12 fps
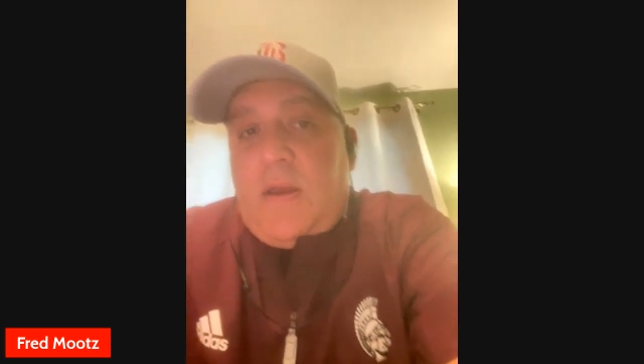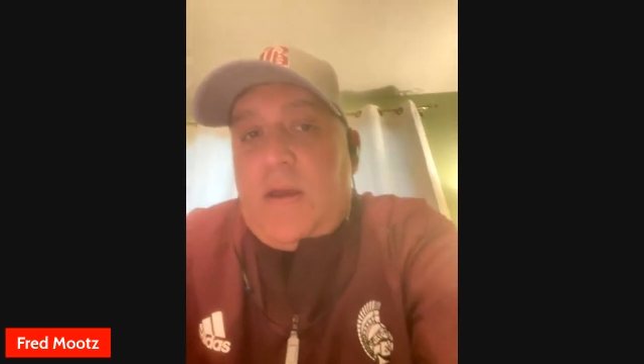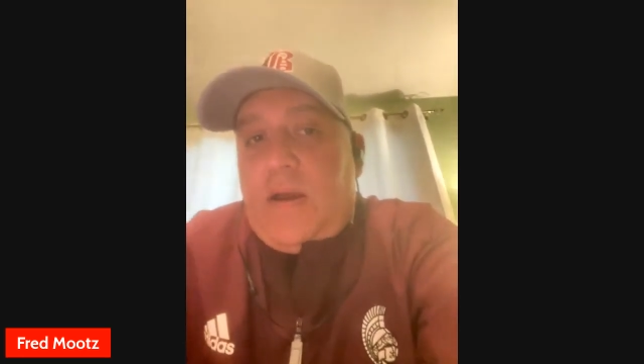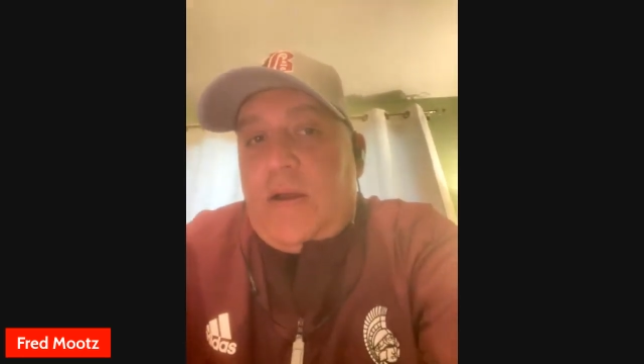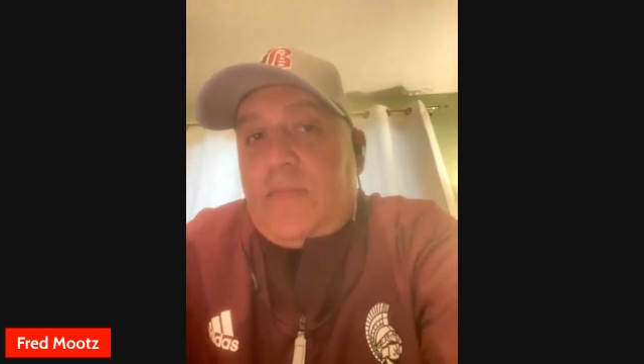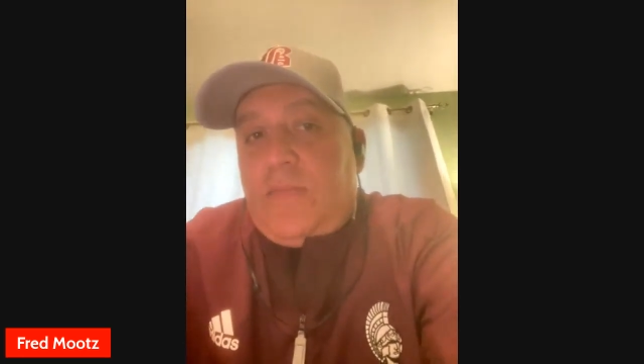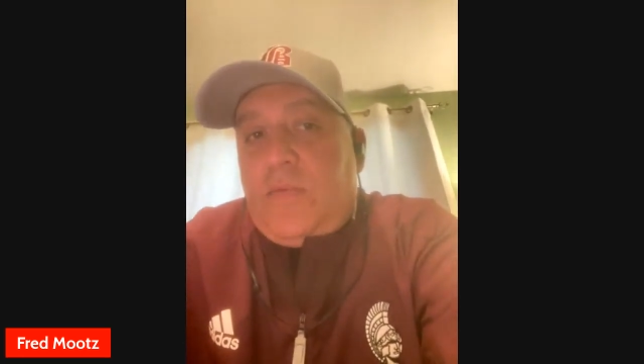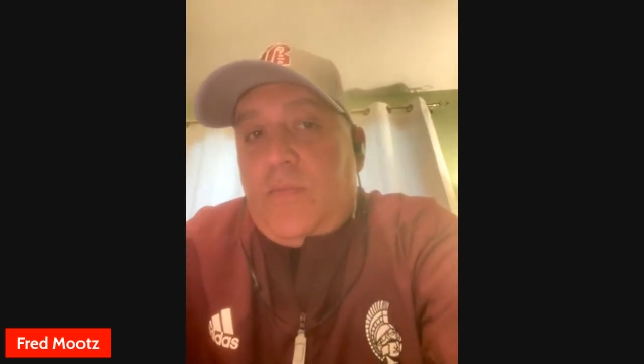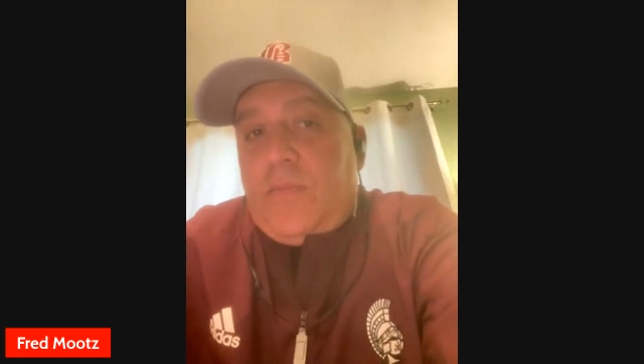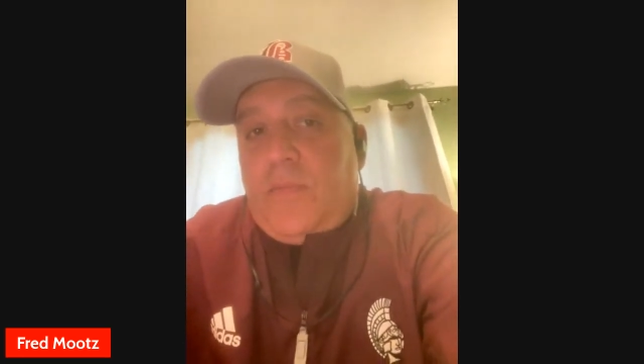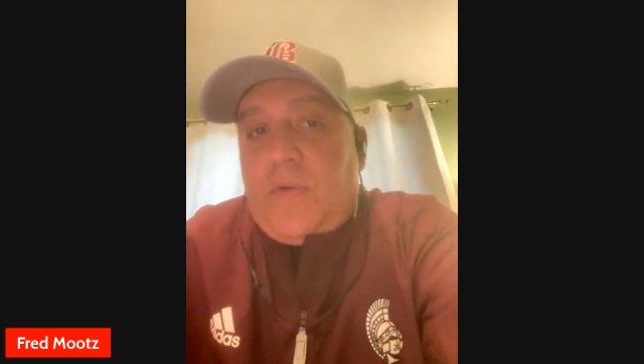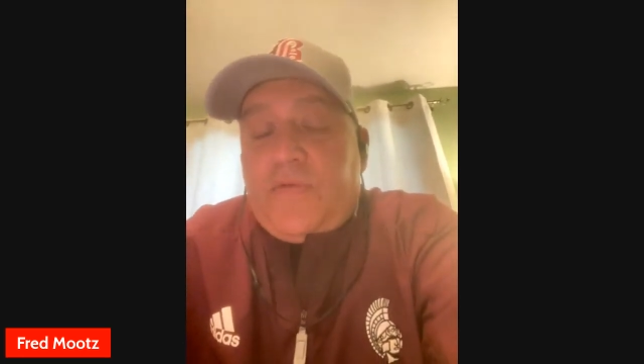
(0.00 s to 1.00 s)
Uh,
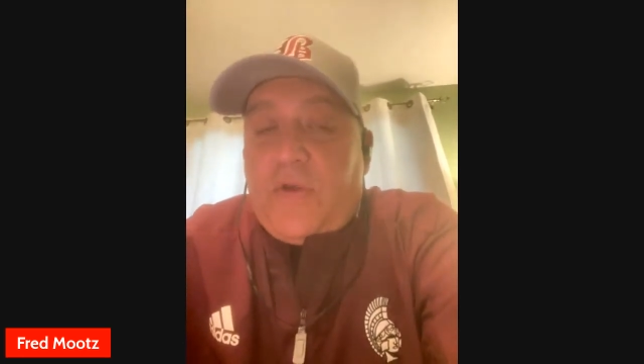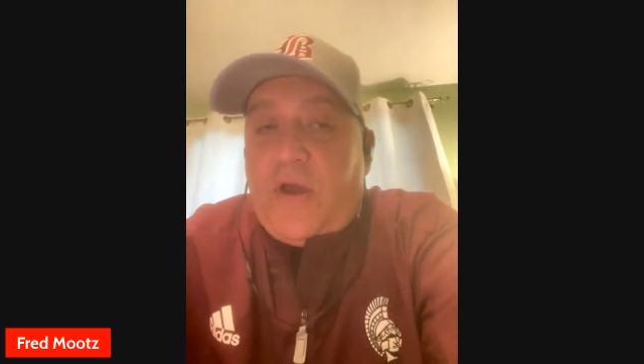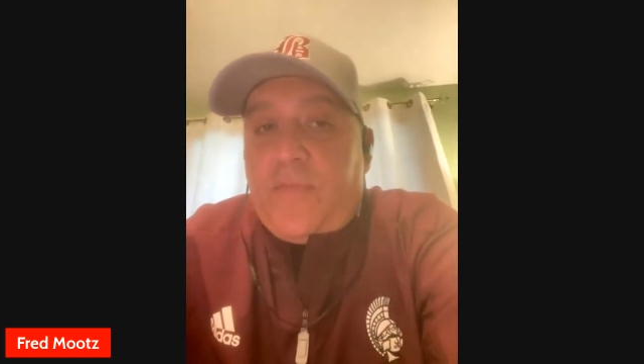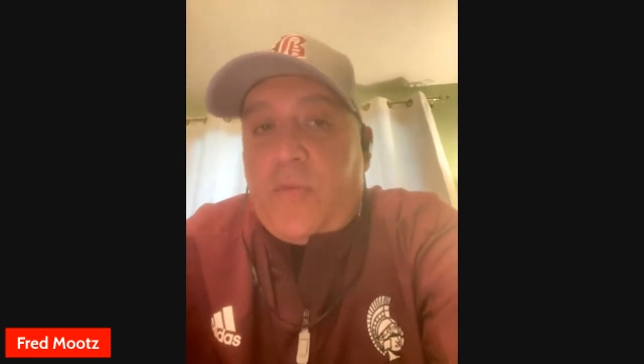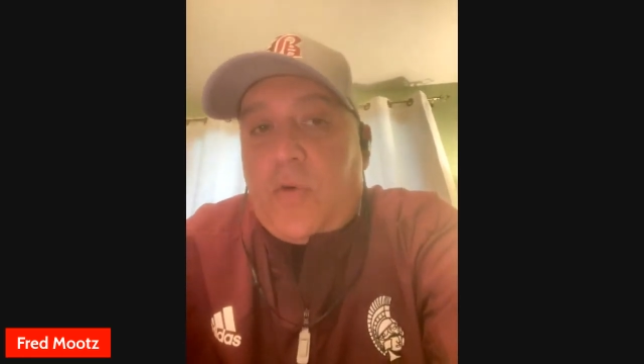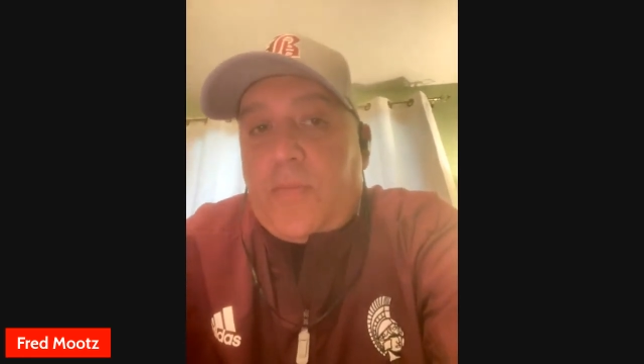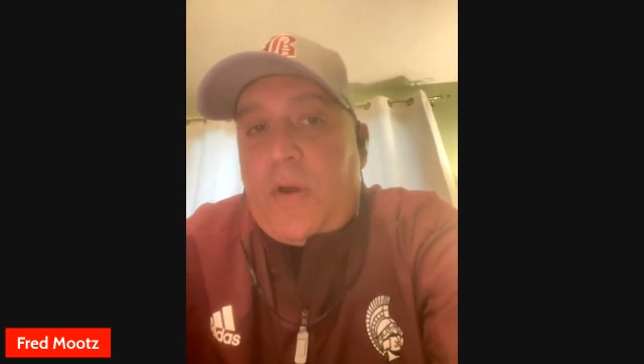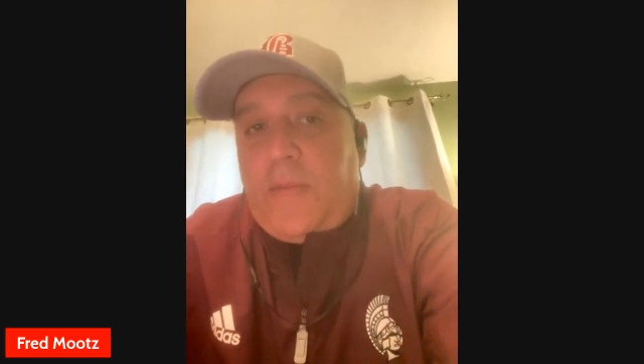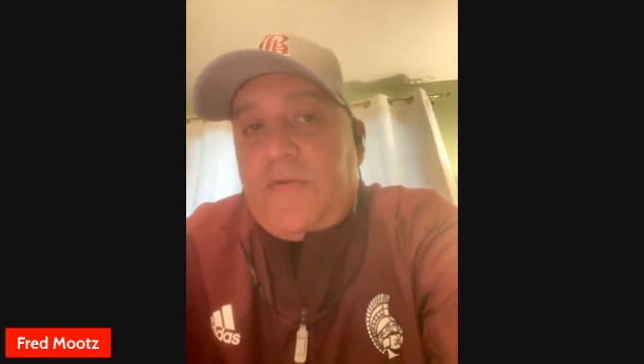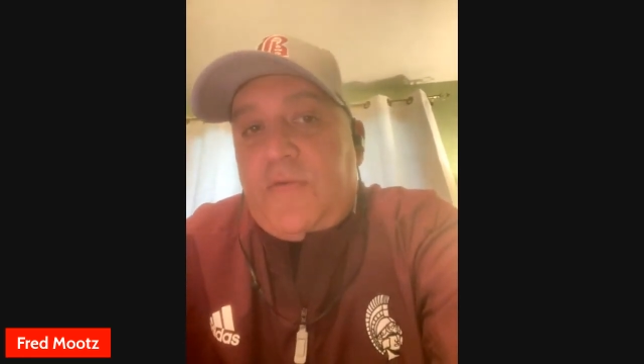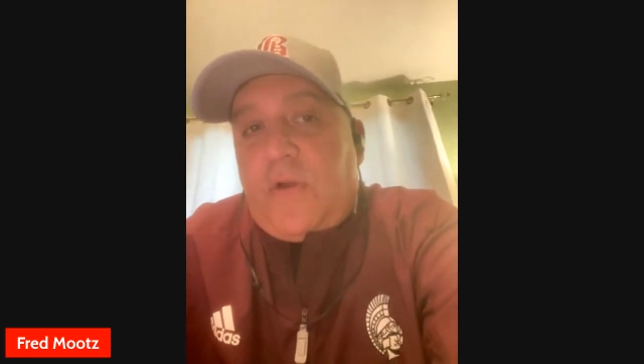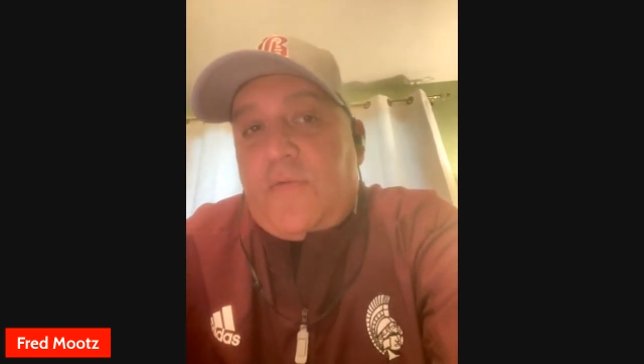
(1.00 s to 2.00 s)
a sophomore
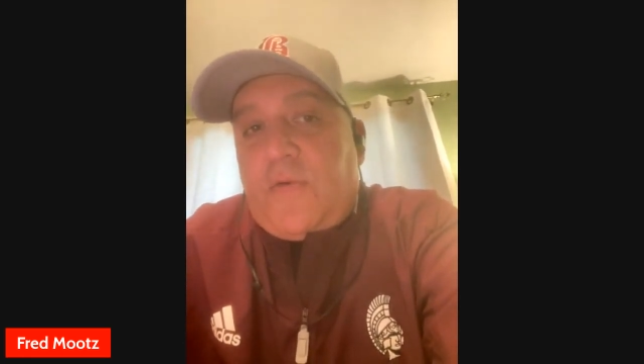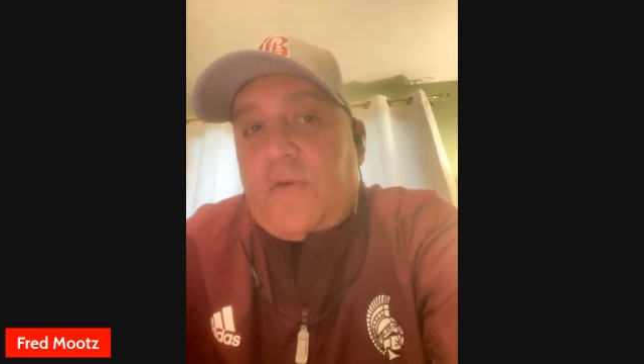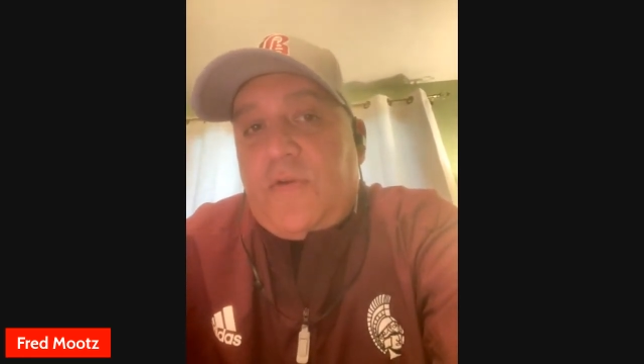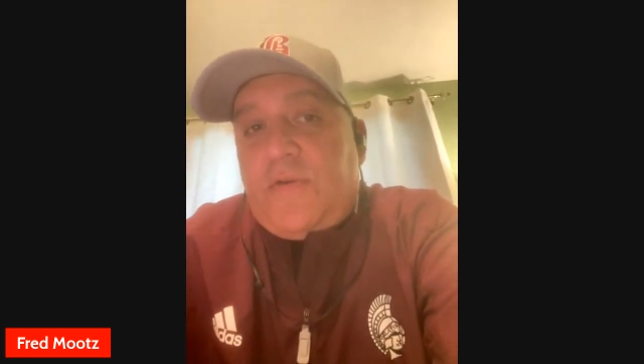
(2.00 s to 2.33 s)
probably start for